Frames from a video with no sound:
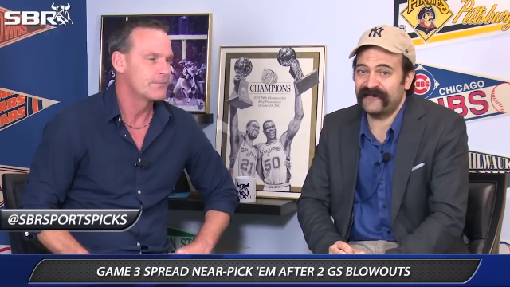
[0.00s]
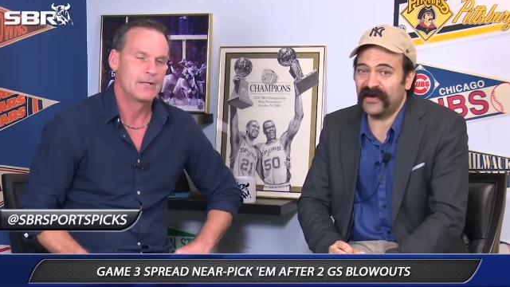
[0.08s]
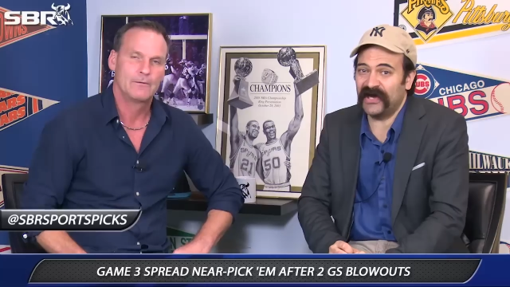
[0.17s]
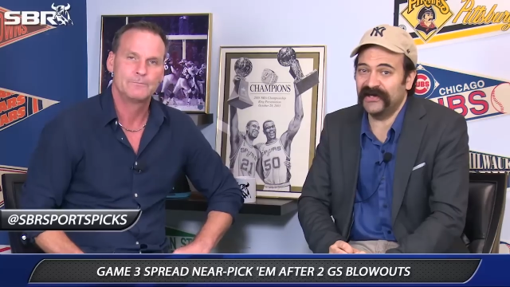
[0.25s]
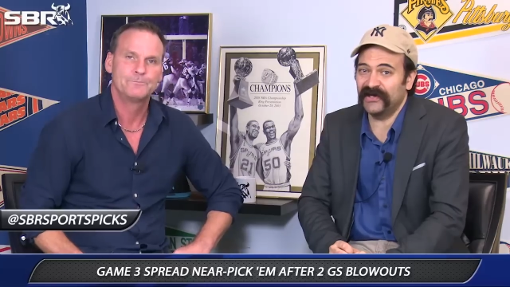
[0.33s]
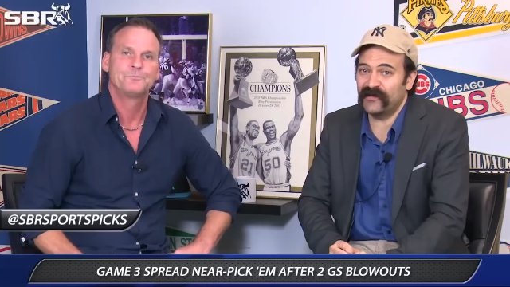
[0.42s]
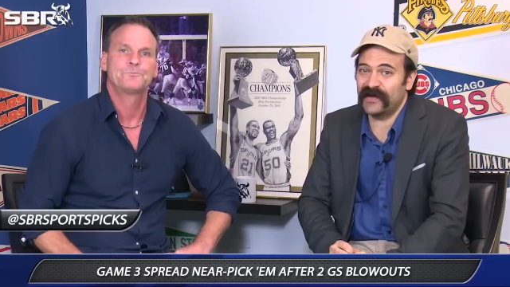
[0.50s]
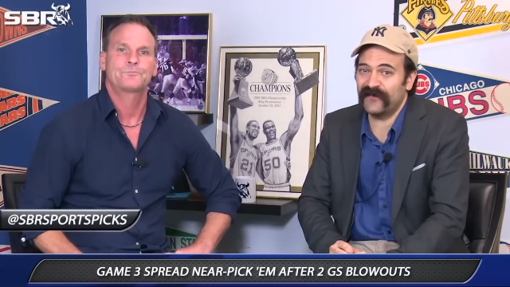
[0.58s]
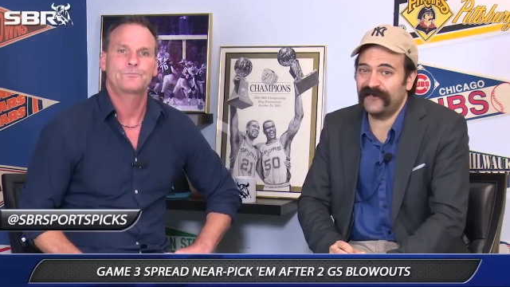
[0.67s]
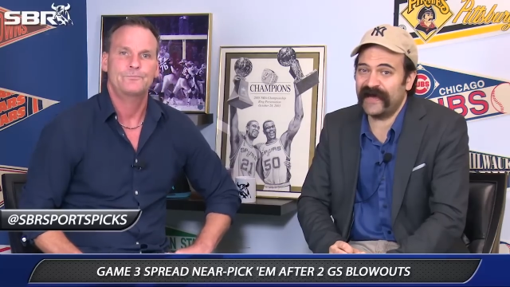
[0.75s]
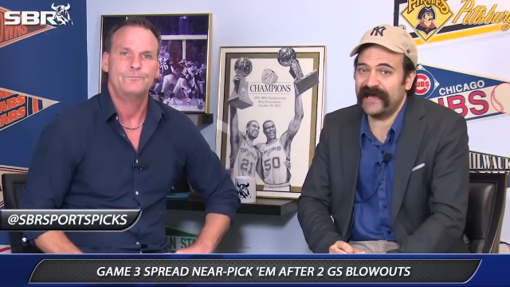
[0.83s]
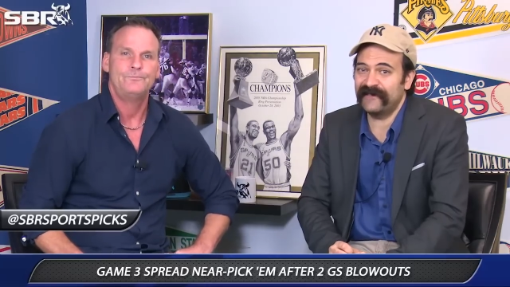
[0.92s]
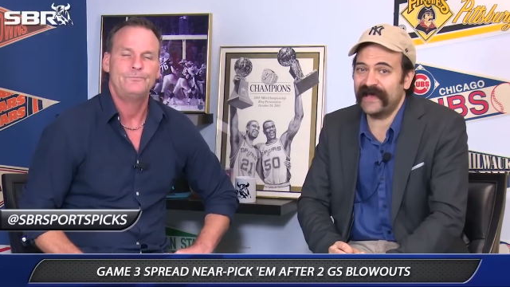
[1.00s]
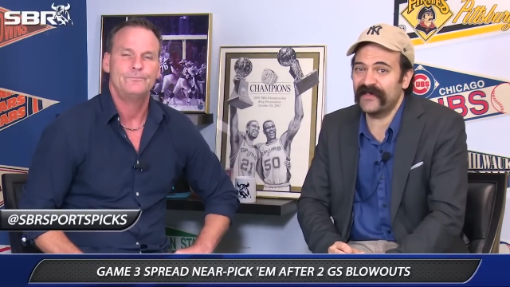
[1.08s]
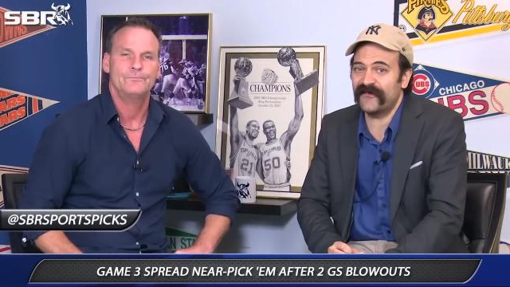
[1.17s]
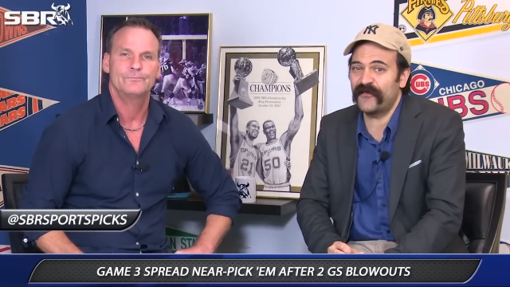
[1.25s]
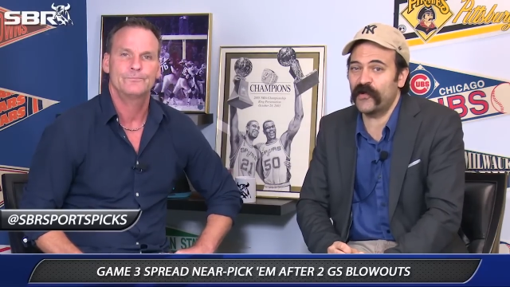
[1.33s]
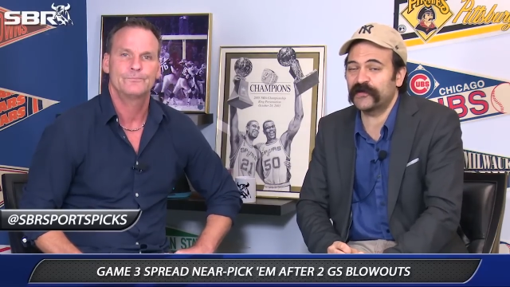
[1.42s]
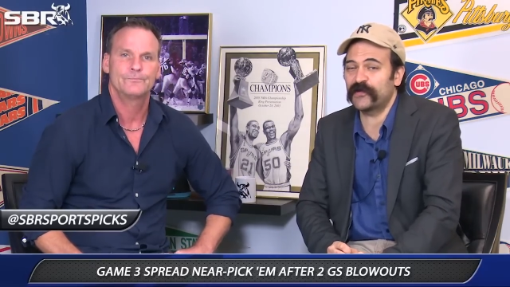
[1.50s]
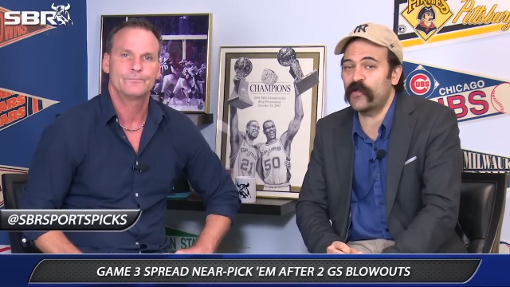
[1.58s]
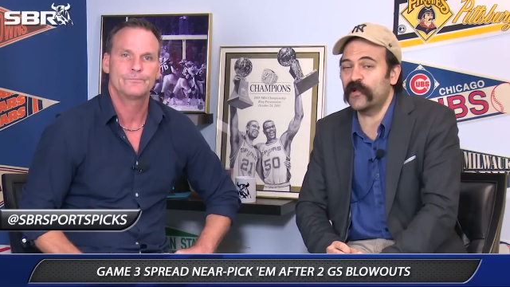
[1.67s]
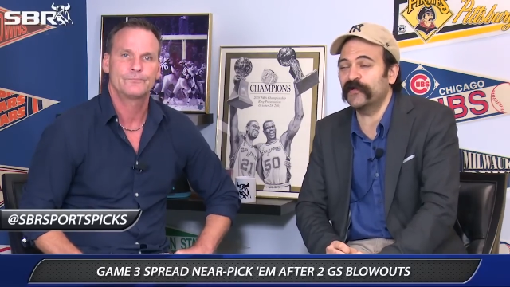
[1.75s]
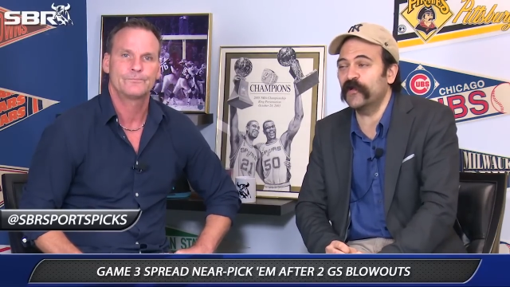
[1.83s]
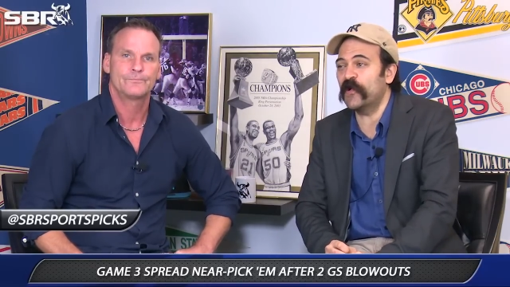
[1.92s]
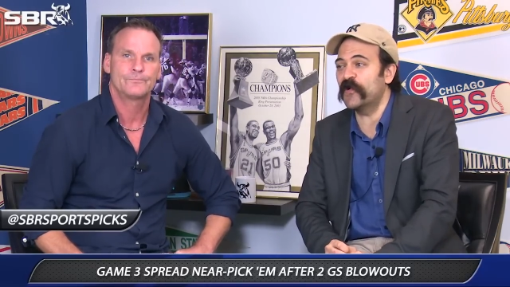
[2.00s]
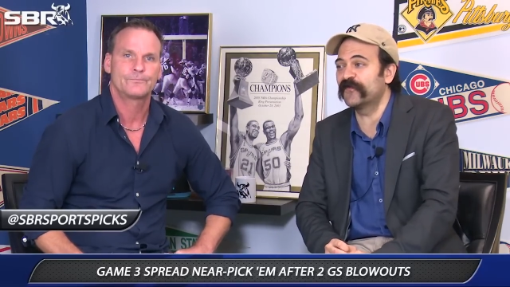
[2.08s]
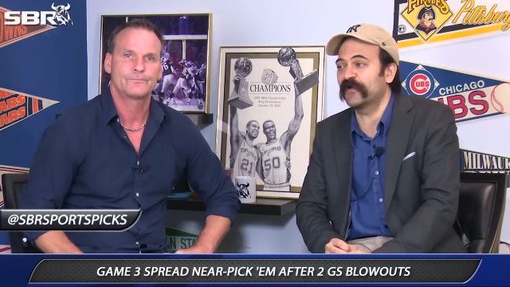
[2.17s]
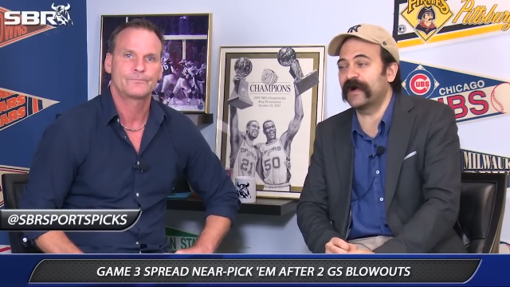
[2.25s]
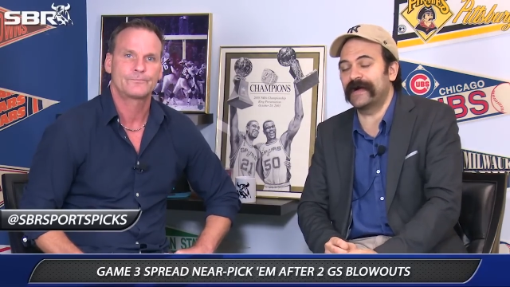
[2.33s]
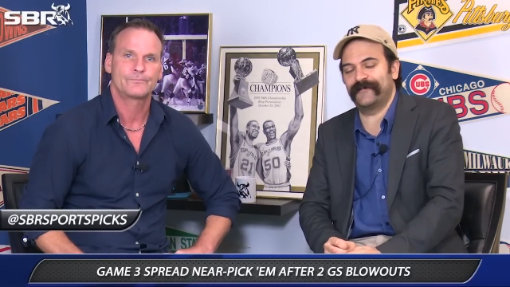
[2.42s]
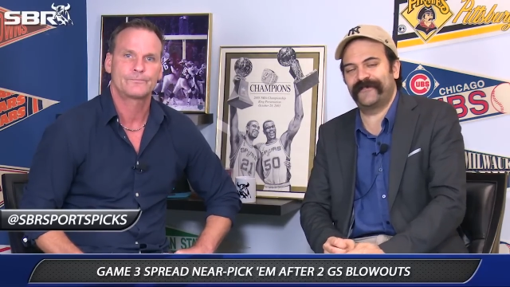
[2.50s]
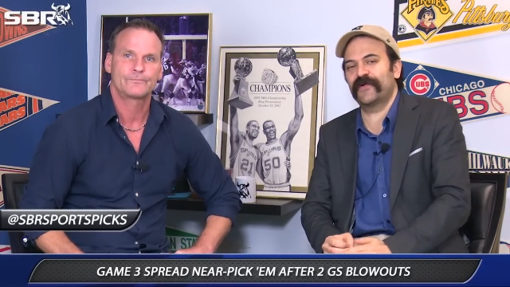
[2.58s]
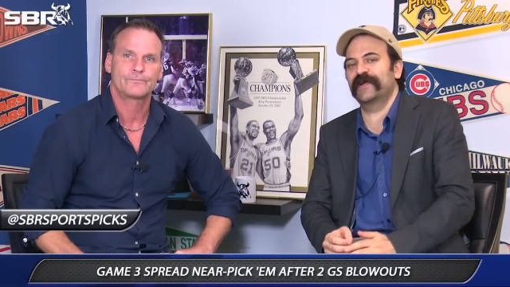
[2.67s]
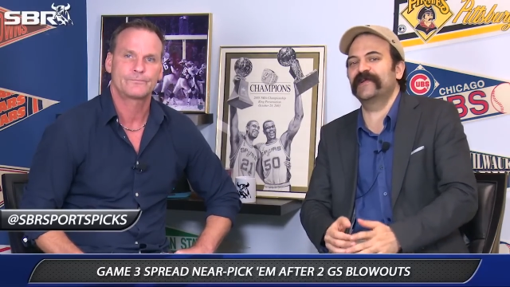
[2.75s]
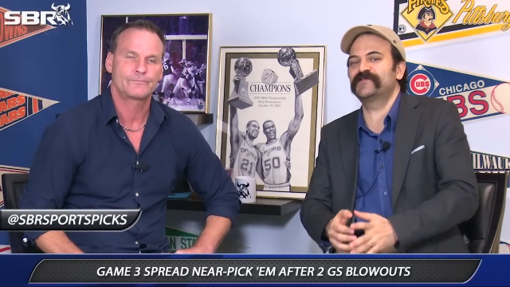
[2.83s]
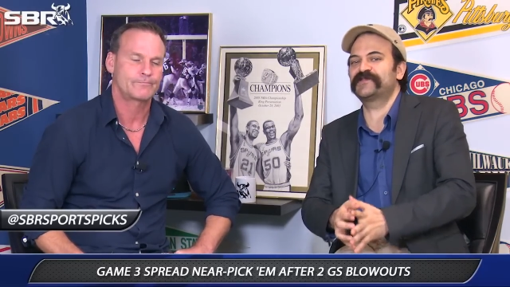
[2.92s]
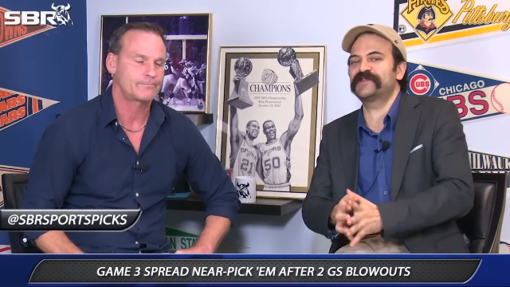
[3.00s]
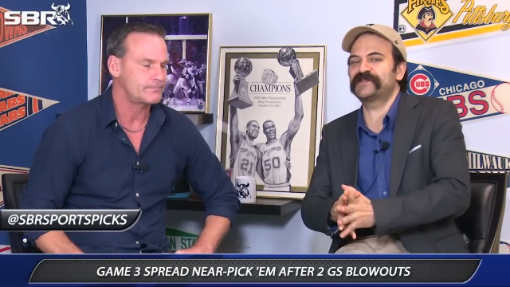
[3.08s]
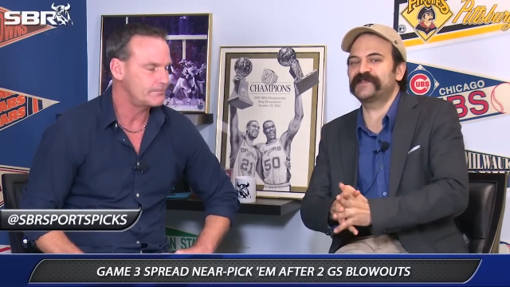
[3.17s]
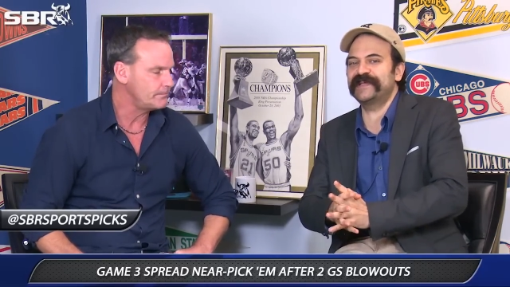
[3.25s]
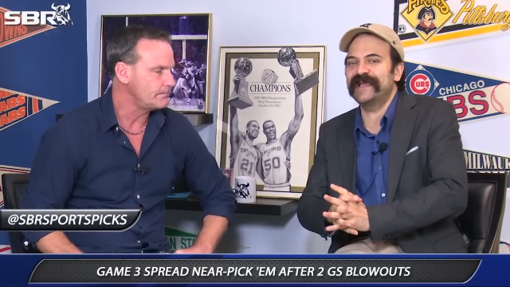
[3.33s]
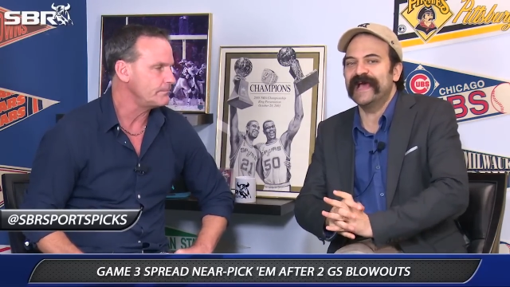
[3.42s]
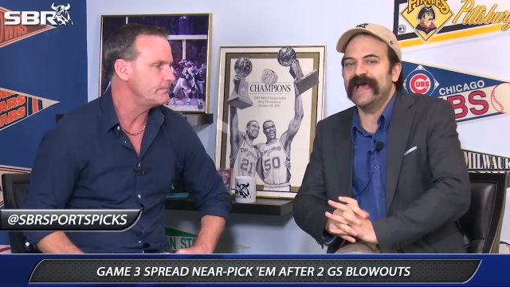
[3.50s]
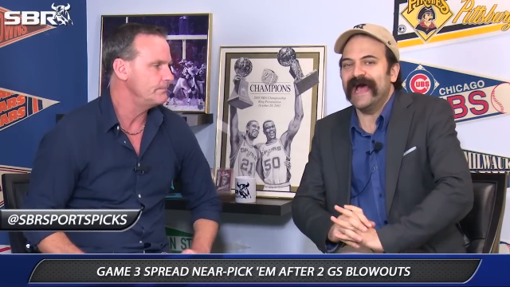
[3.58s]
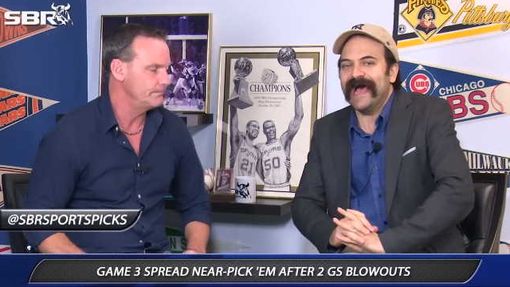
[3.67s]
Speaker 1: half under 105 and the fourth quarter over. I'm very interested to see